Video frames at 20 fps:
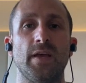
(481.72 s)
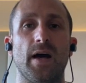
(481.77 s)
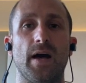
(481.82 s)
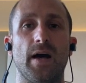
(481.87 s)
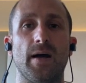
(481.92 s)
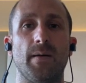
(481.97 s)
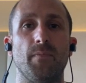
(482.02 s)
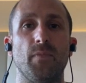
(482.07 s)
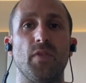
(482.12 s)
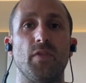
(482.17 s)

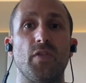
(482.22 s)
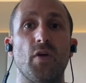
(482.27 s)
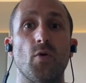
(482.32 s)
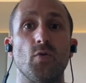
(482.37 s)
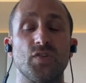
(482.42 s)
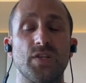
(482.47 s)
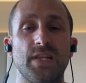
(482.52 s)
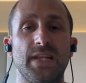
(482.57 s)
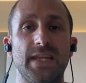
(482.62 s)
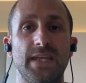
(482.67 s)
um,
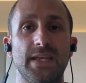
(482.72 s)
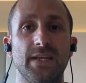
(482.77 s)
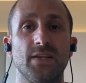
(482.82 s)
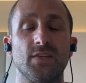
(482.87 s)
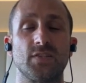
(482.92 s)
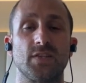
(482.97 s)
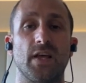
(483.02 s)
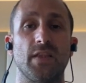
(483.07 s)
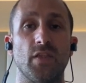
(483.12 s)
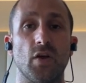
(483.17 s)
those
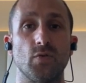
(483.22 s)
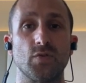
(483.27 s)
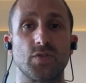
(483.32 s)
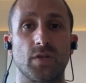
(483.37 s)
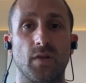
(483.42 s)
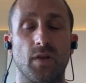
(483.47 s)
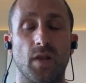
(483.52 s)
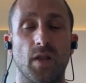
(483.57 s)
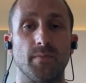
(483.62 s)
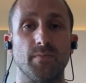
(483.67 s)
leagues and those
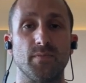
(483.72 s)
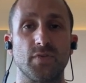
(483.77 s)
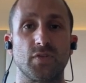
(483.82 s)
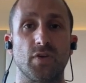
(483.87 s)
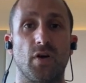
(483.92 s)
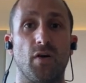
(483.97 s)
clubs